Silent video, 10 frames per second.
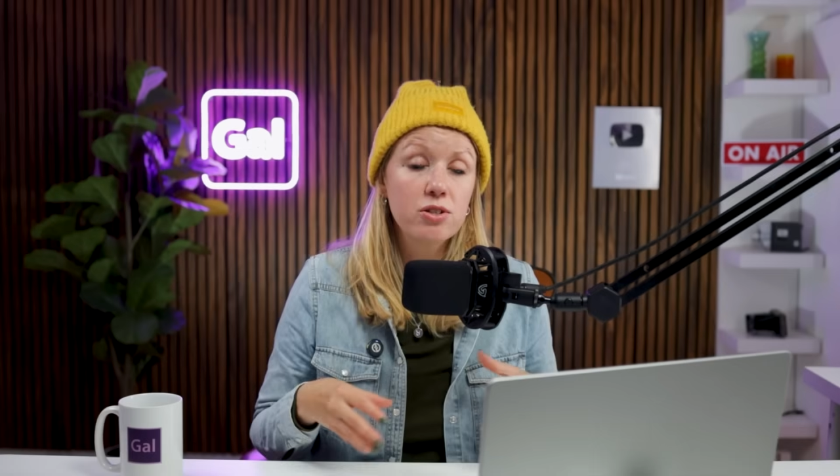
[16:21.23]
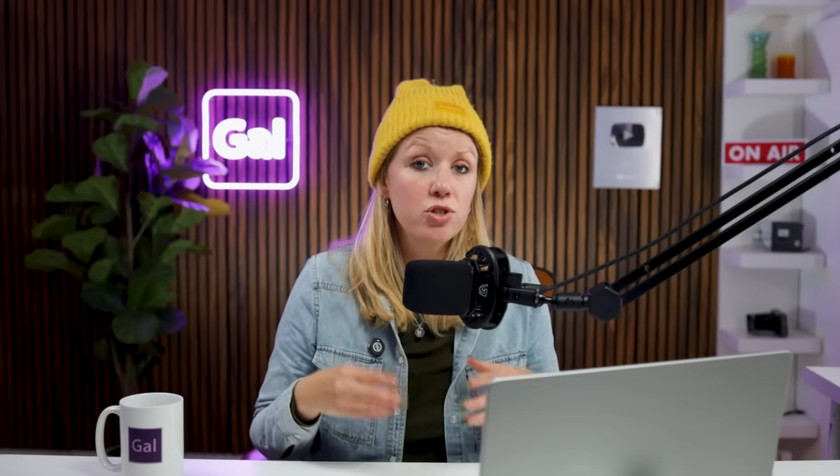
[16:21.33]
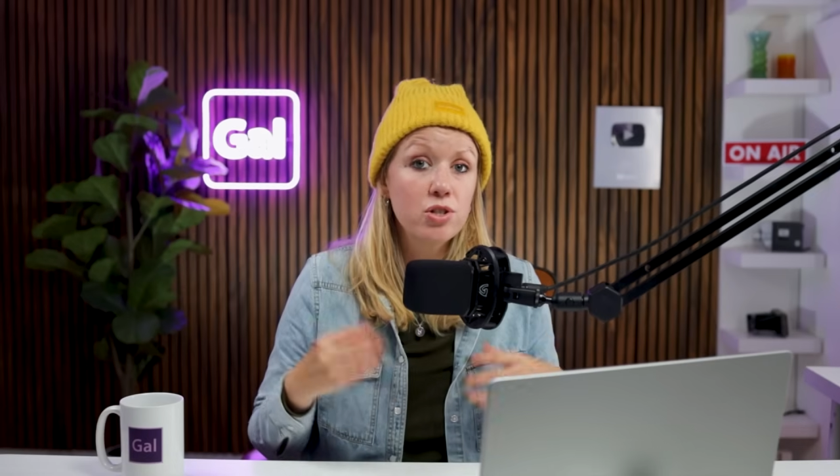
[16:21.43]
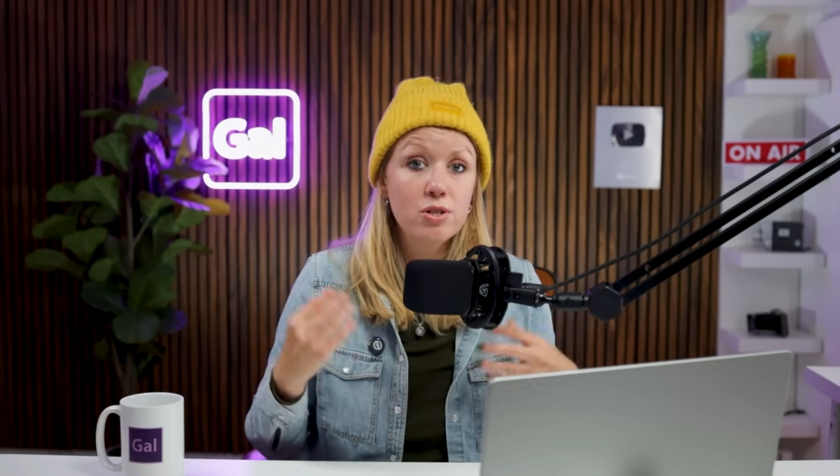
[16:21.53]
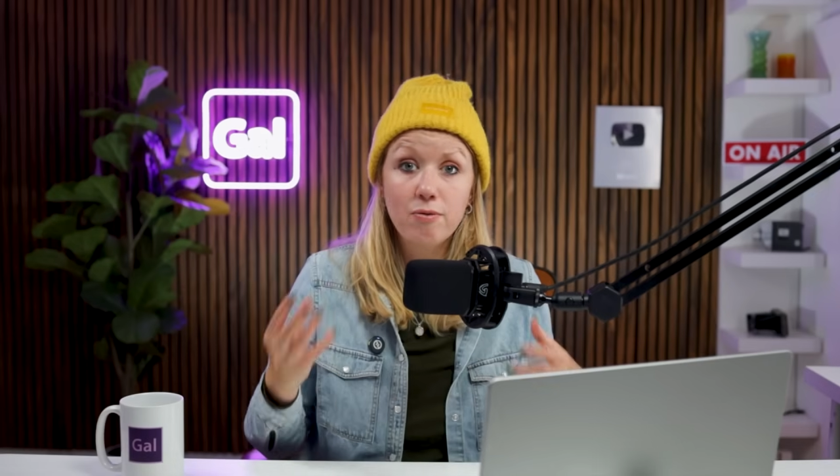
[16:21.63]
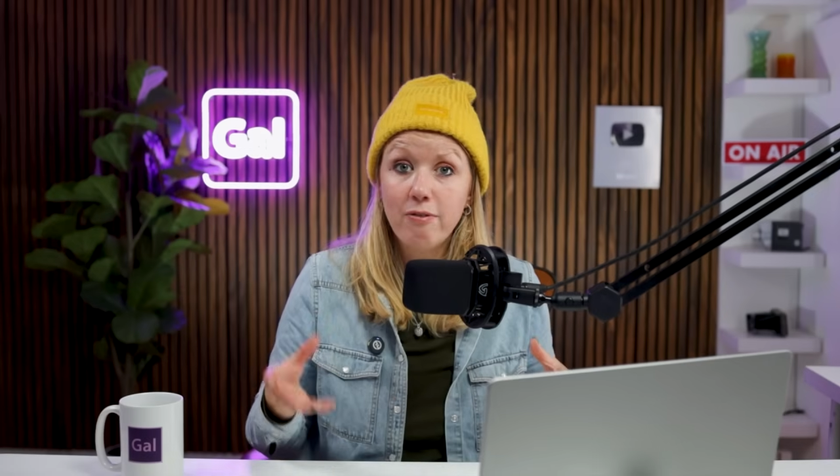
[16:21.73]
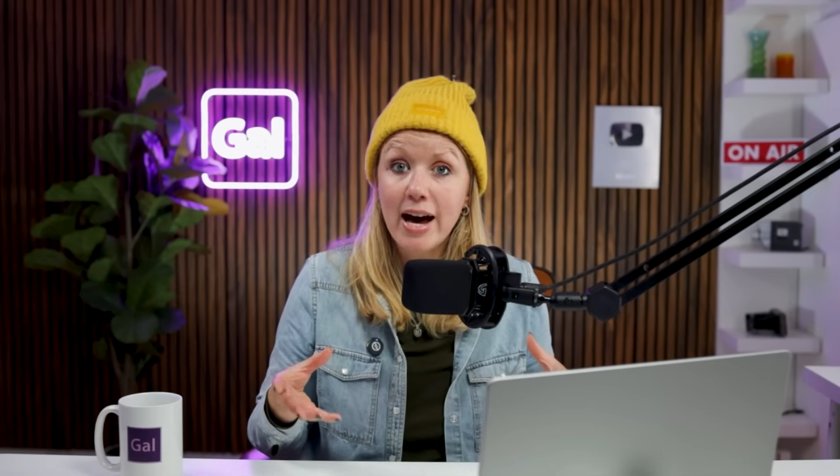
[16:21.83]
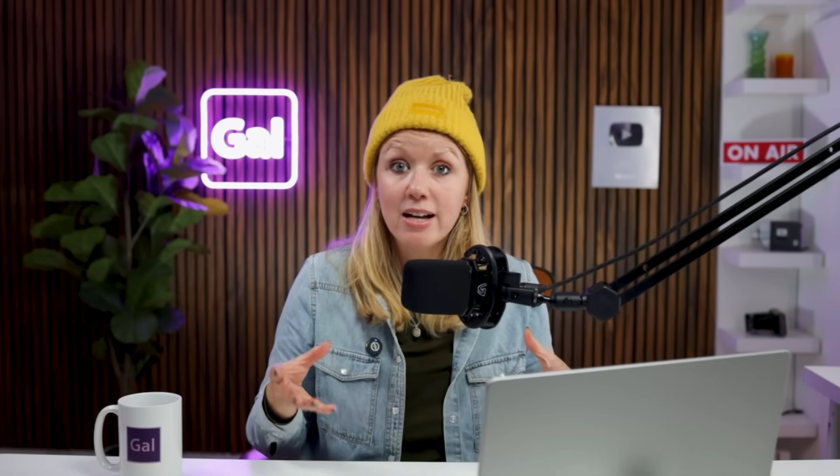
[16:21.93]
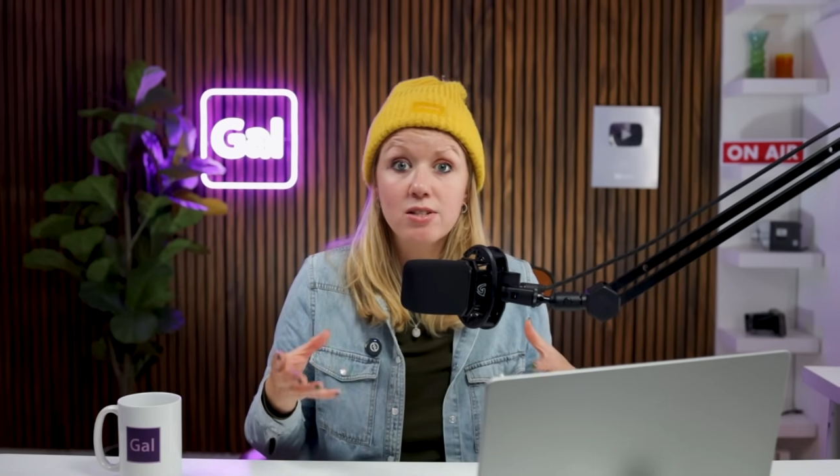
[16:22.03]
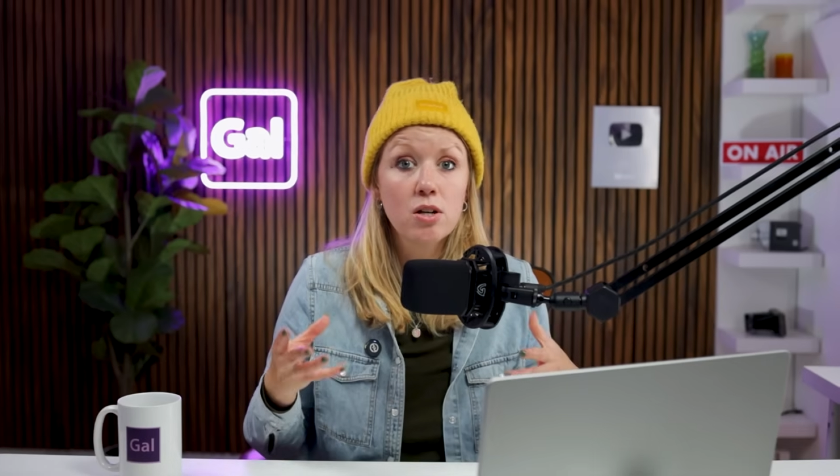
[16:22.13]
It's just
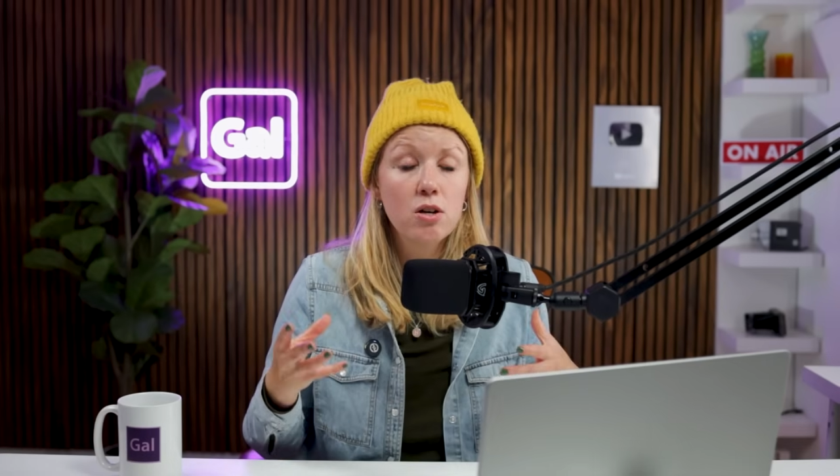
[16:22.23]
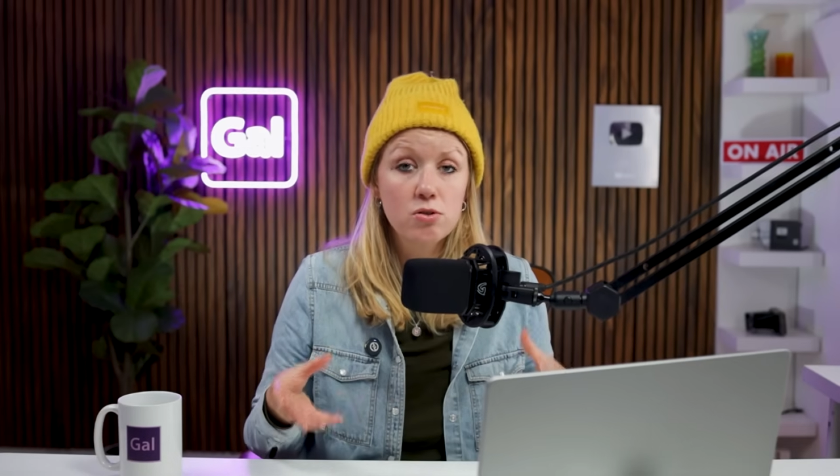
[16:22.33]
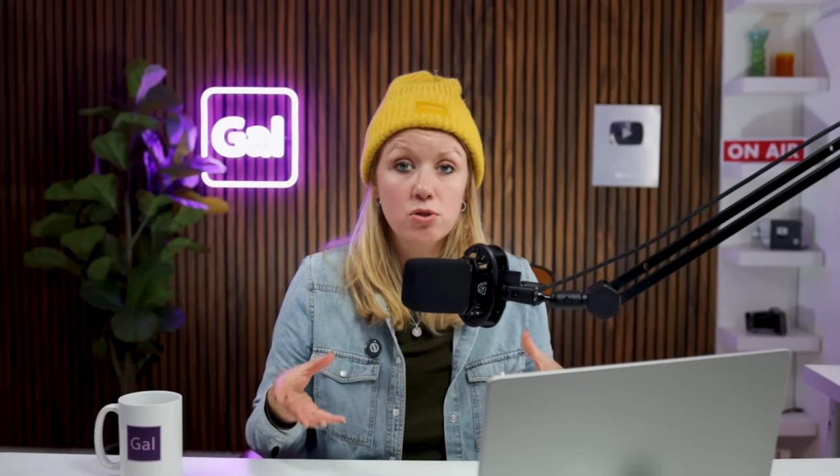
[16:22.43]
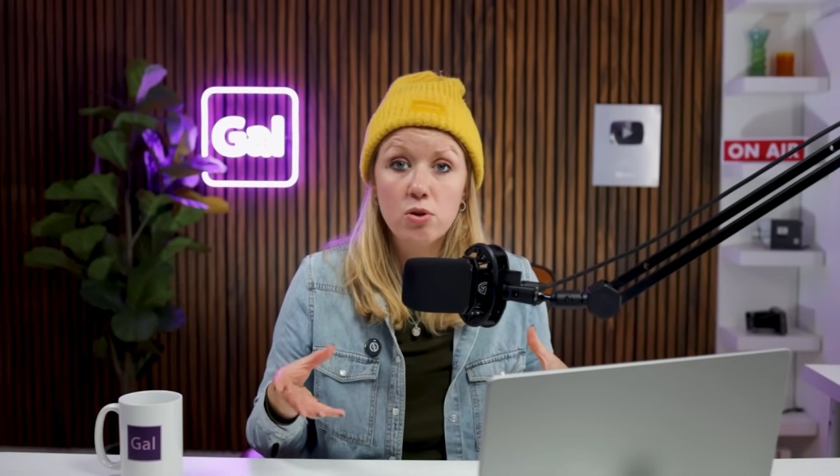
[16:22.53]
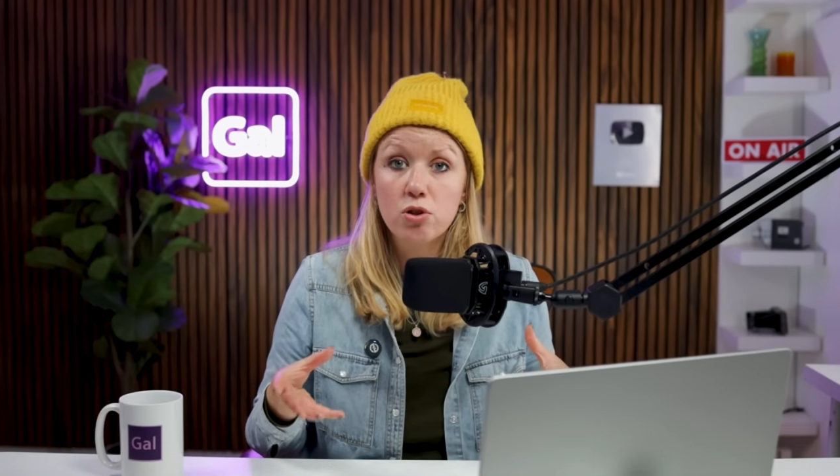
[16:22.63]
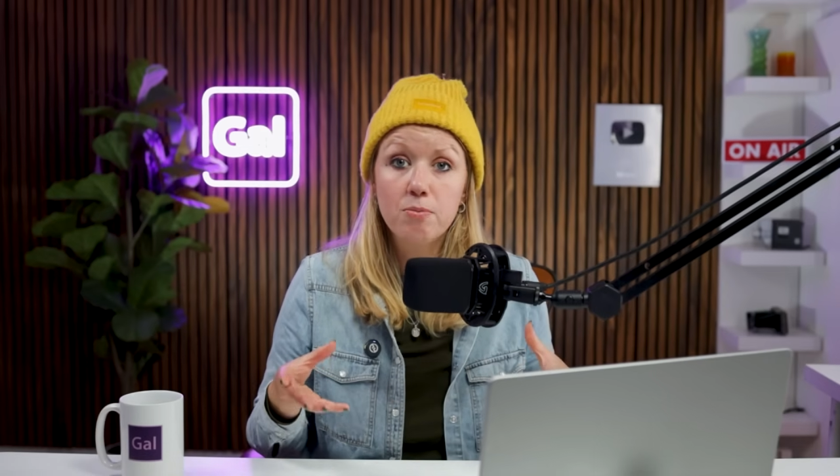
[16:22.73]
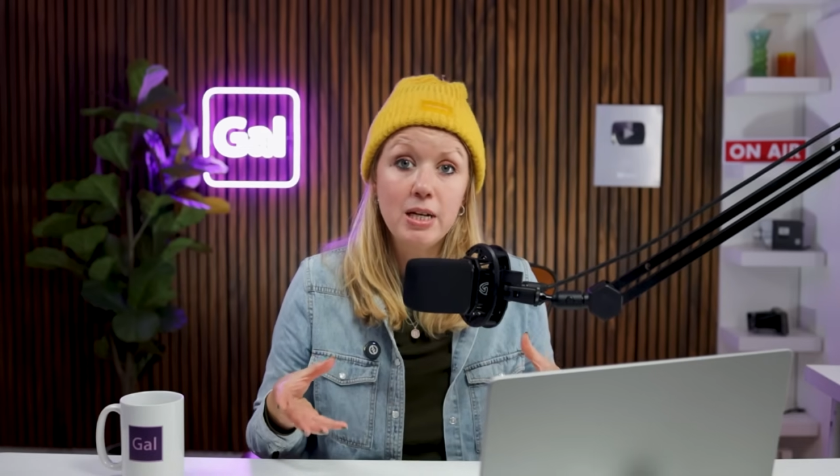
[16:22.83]
fast social